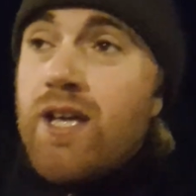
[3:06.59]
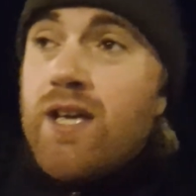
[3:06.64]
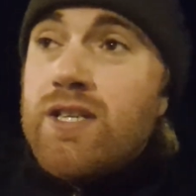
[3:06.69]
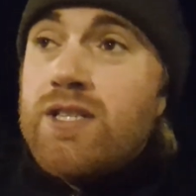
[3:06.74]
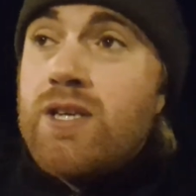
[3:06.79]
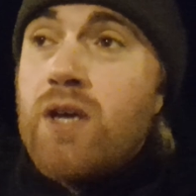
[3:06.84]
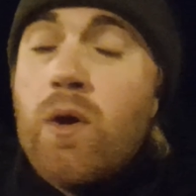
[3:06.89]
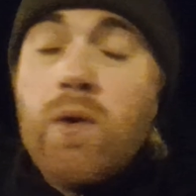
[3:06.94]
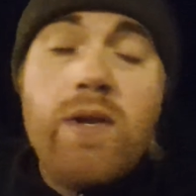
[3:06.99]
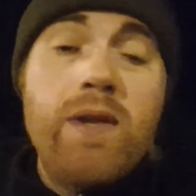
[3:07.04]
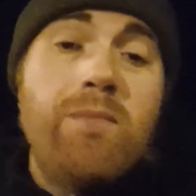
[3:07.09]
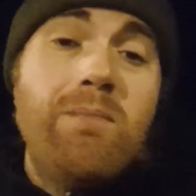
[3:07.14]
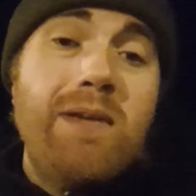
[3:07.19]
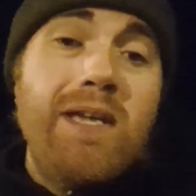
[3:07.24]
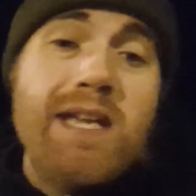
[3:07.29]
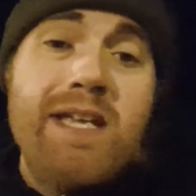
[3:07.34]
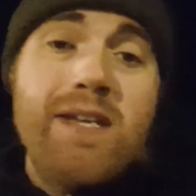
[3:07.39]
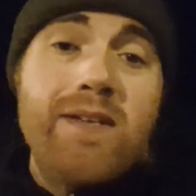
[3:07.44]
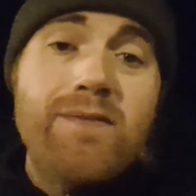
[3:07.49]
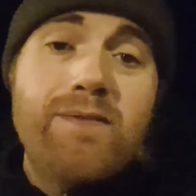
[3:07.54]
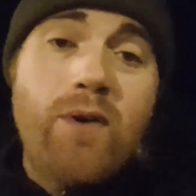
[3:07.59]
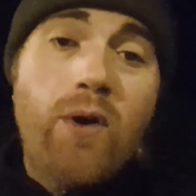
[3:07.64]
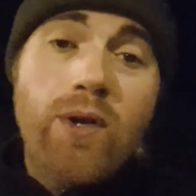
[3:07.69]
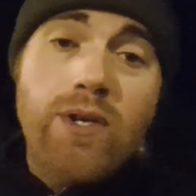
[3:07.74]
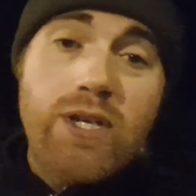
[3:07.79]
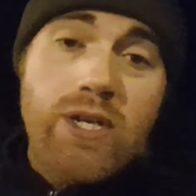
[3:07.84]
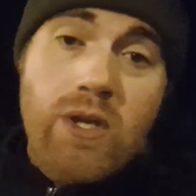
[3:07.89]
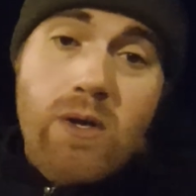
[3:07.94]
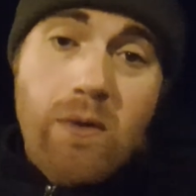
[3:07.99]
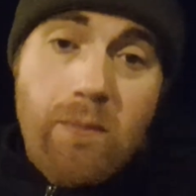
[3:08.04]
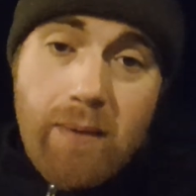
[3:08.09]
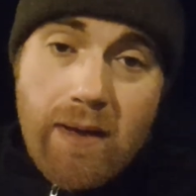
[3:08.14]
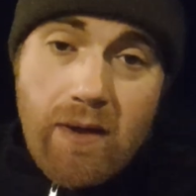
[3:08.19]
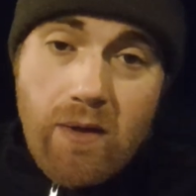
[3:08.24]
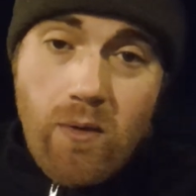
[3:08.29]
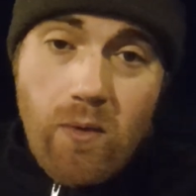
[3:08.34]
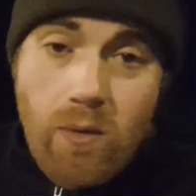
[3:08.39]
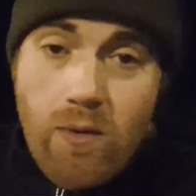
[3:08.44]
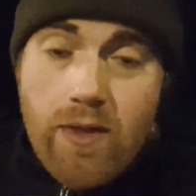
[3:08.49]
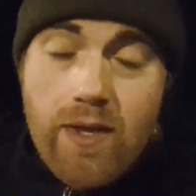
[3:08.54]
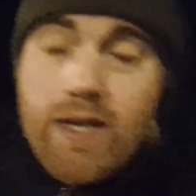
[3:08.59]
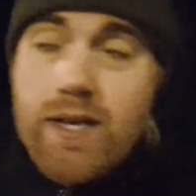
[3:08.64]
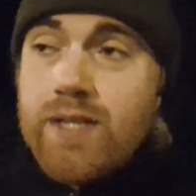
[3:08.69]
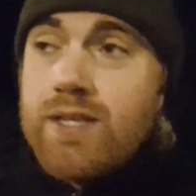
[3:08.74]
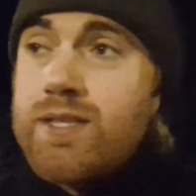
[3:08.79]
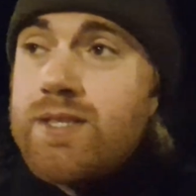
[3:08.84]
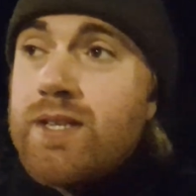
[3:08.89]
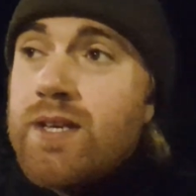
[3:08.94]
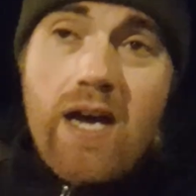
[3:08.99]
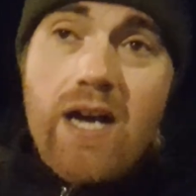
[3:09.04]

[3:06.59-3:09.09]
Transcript: So only me and Yvonne knew about all this.